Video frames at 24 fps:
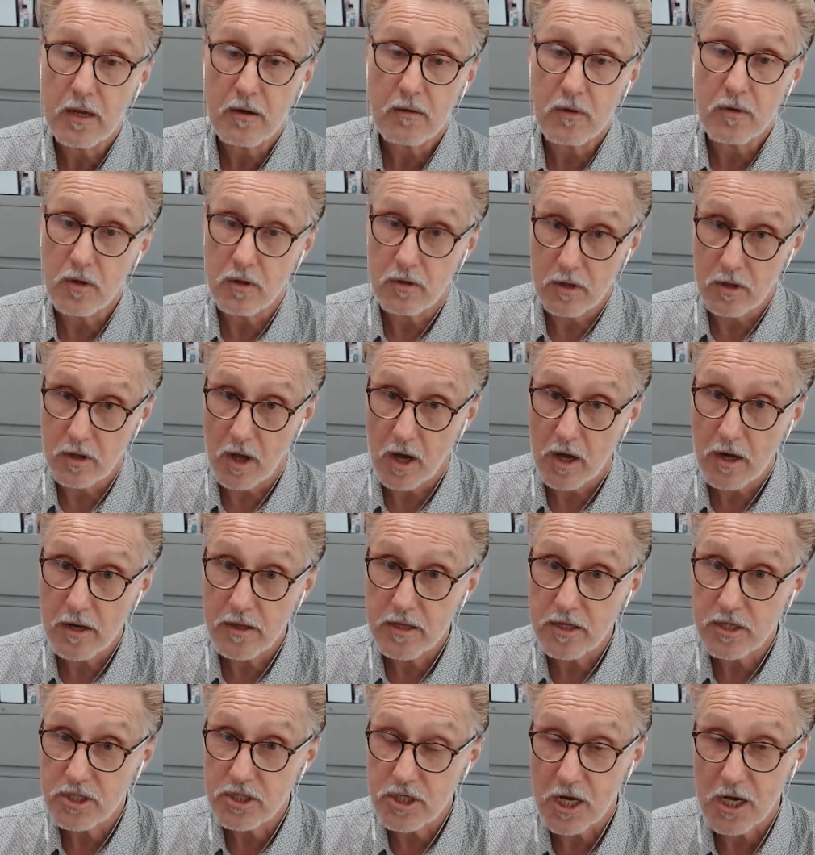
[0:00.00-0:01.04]
A lot of
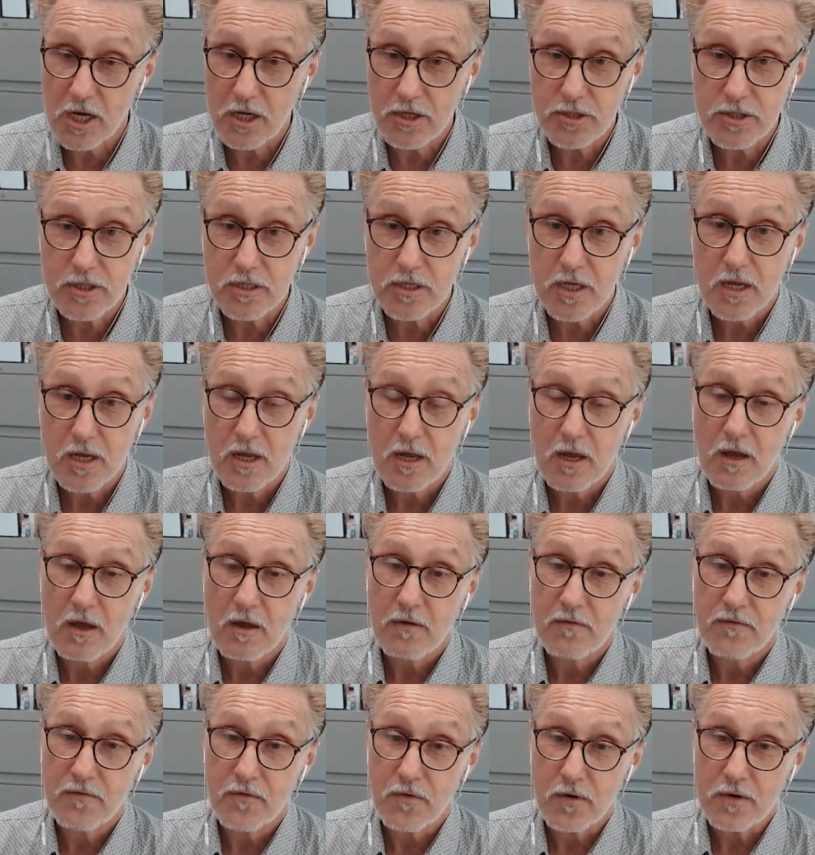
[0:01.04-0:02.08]
the challenges
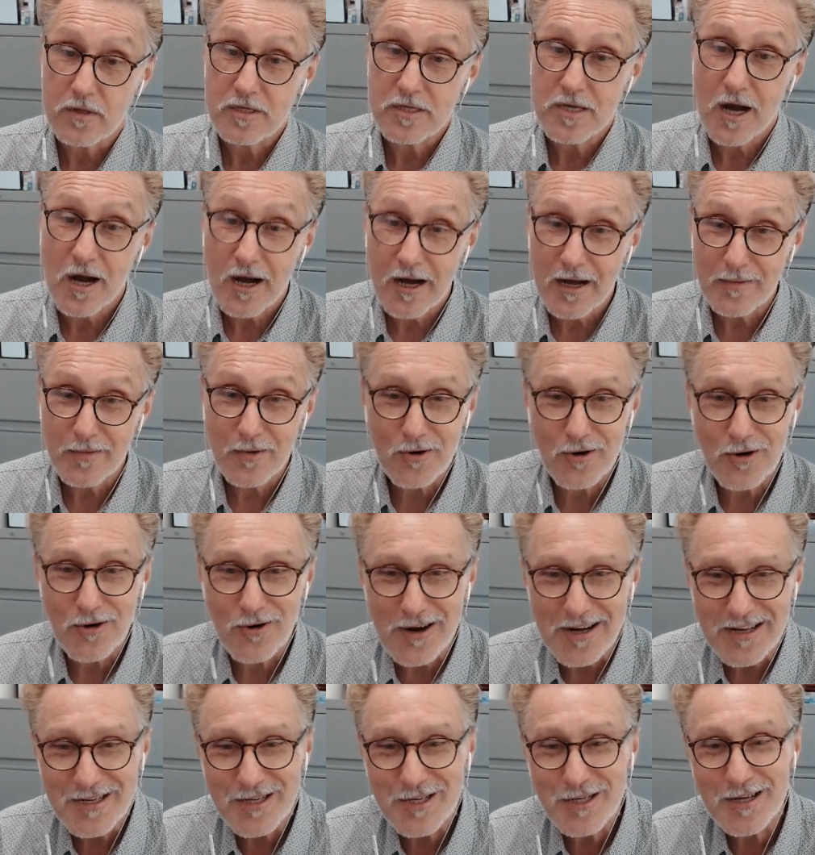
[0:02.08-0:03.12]
for
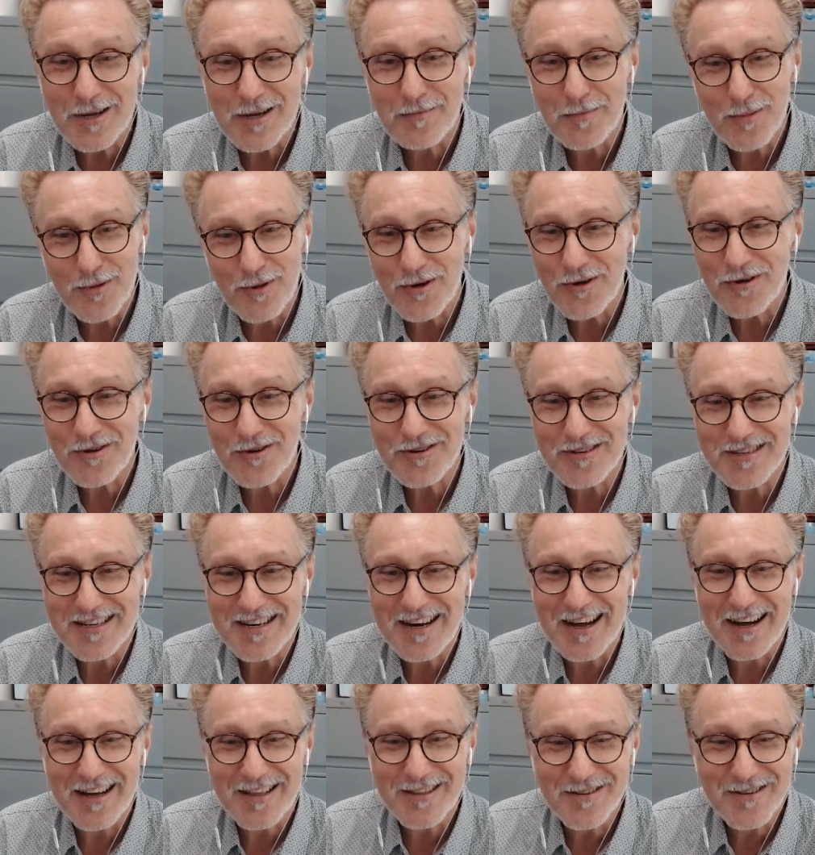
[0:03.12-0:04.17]
time-crunched employers
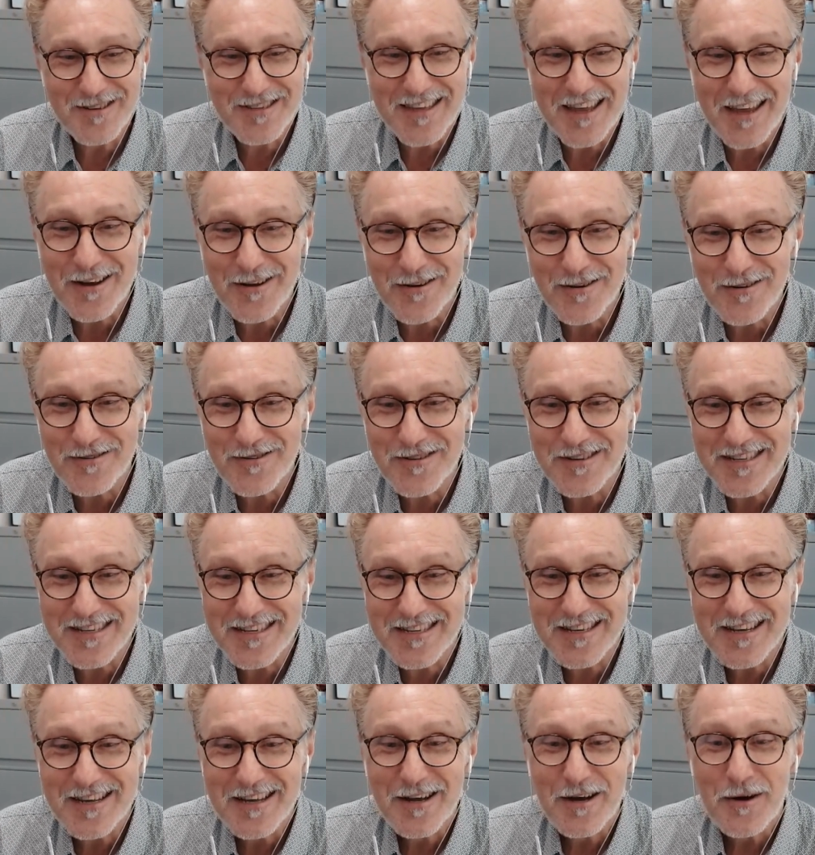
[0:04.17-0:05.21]
and other stakeholders
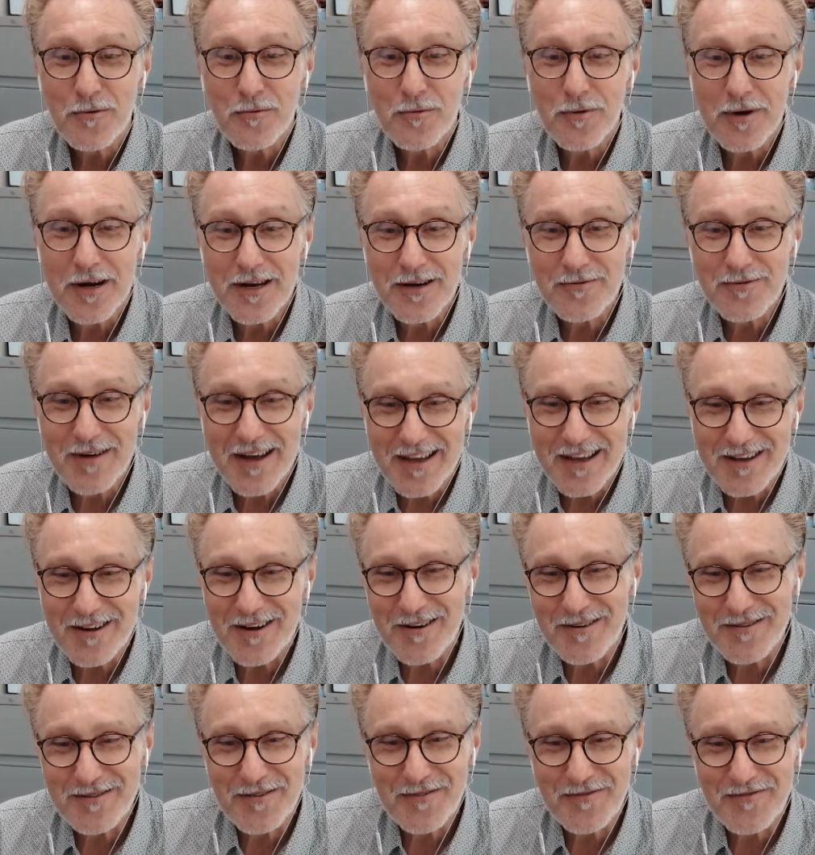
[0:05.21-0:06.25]
is, where do I
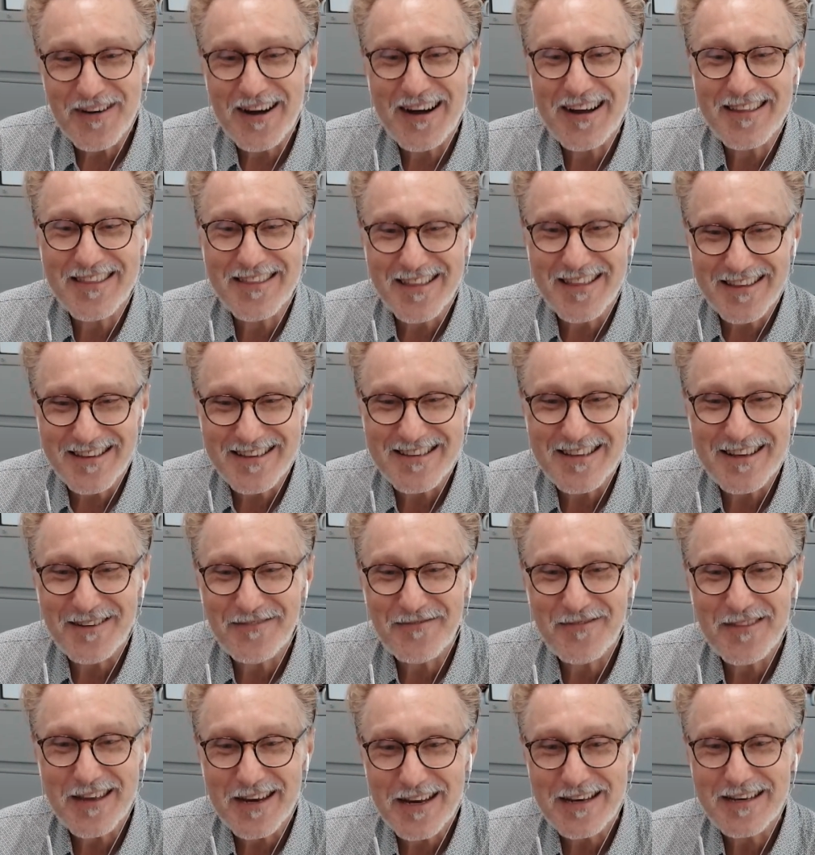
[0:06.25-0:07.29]
go to find the
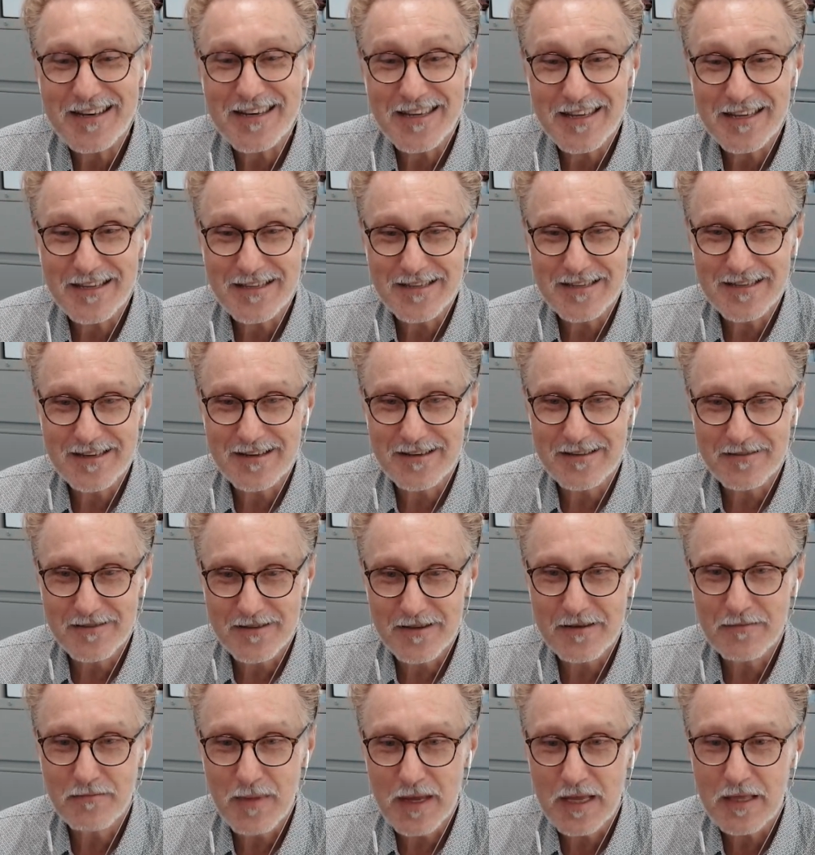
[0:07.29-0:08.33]
stuff that I need
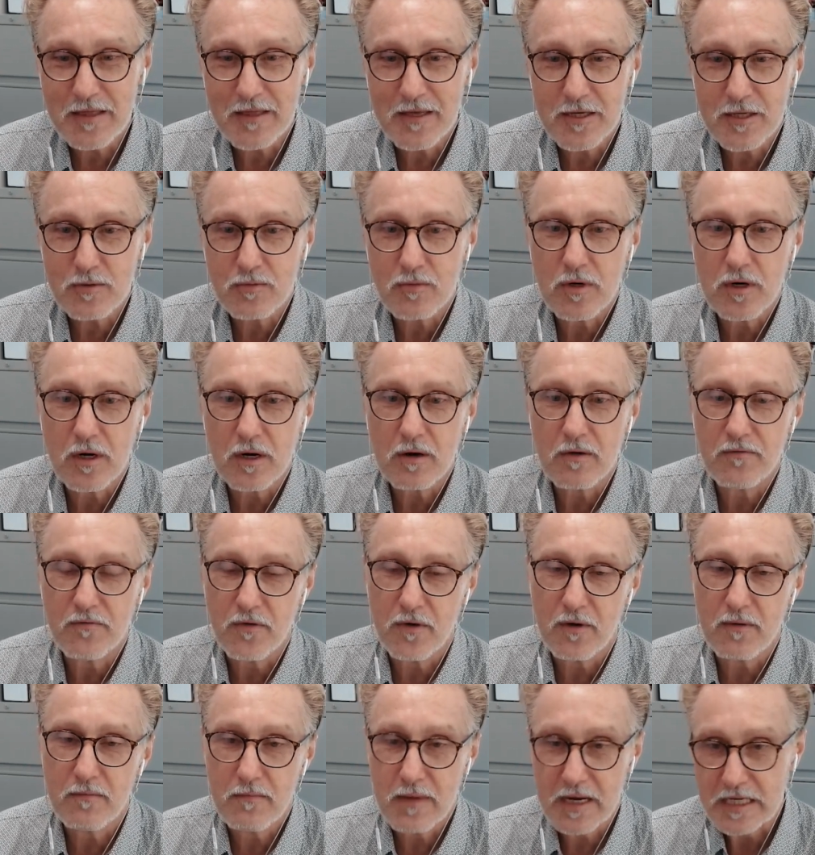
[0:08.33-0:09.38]
to make this work
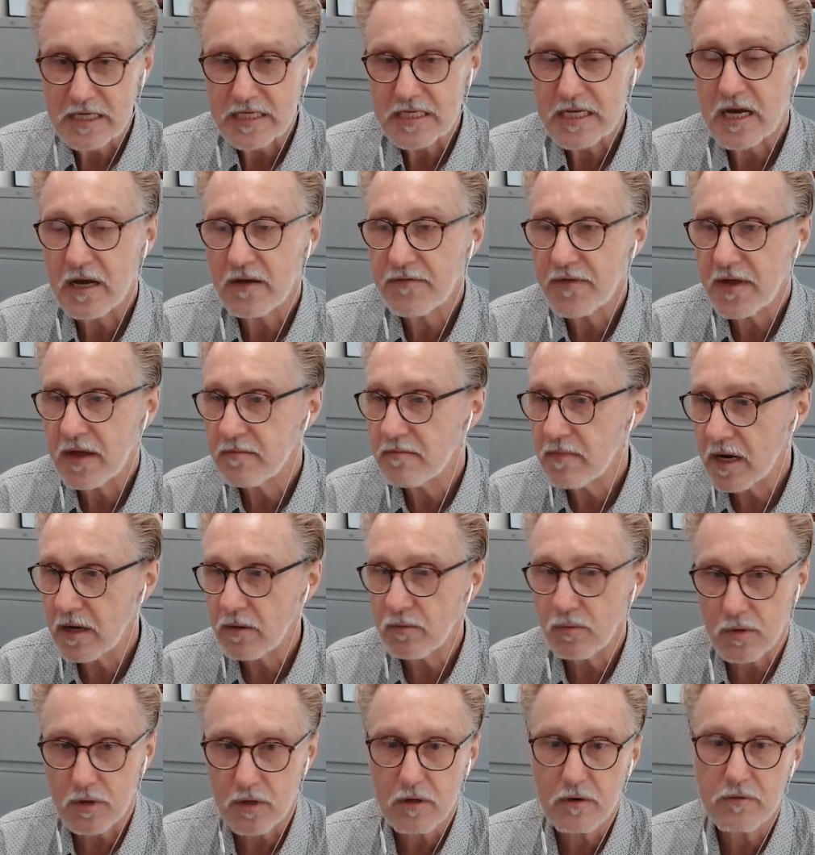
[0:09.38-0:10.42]
for myself and my
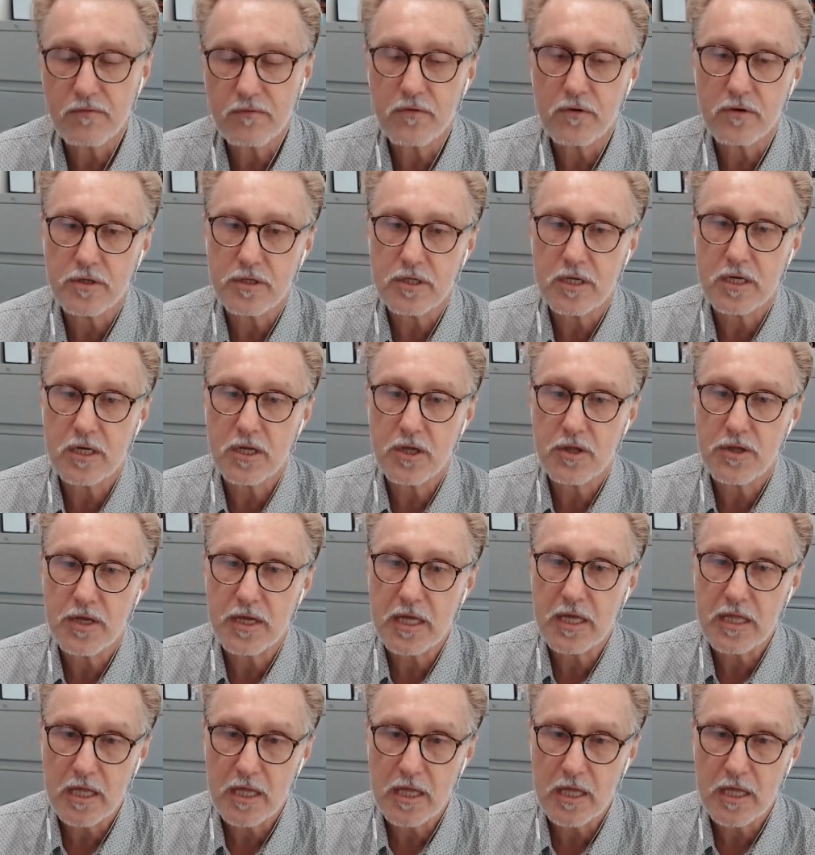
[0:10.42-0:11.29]
workforce, kind of thing?